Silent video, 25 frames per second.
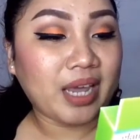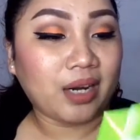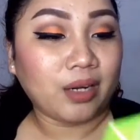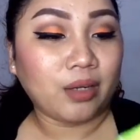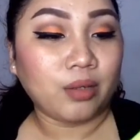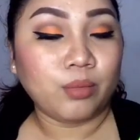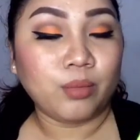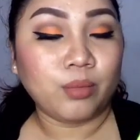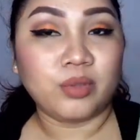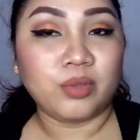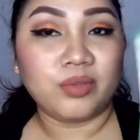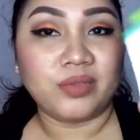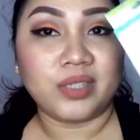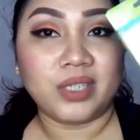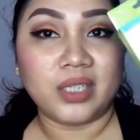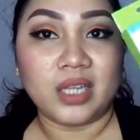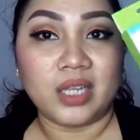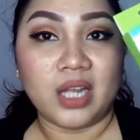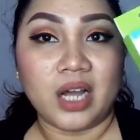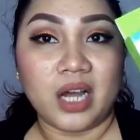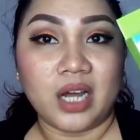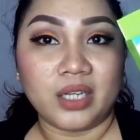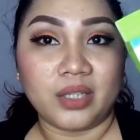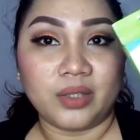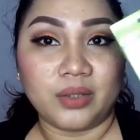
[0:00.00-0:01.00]
Hair
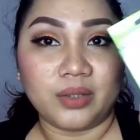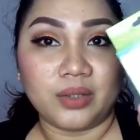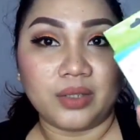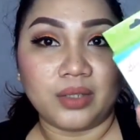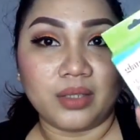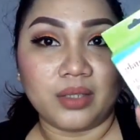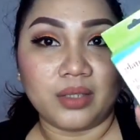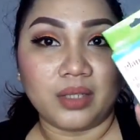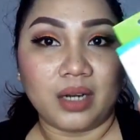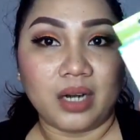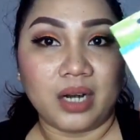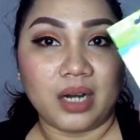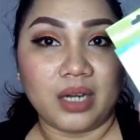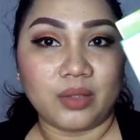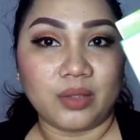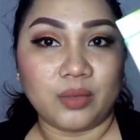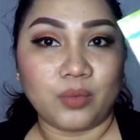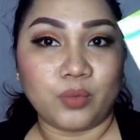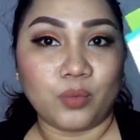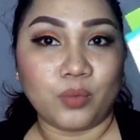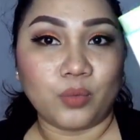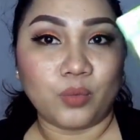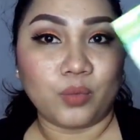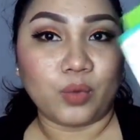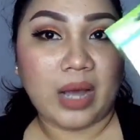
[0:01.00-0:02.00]
Removal Hot
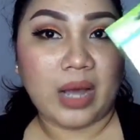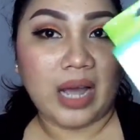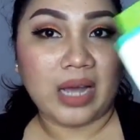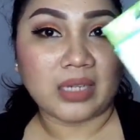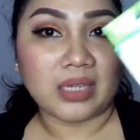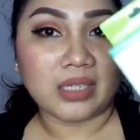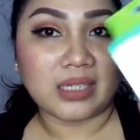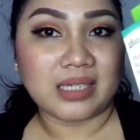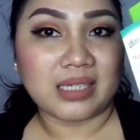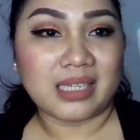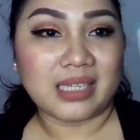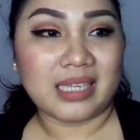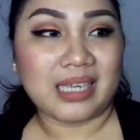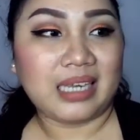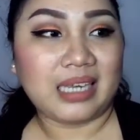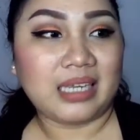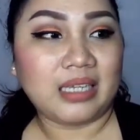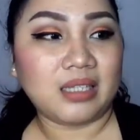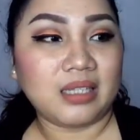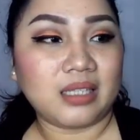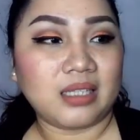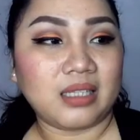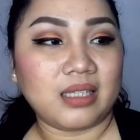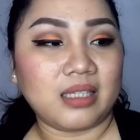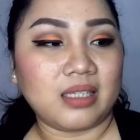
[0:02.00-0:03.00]
Wax Kit.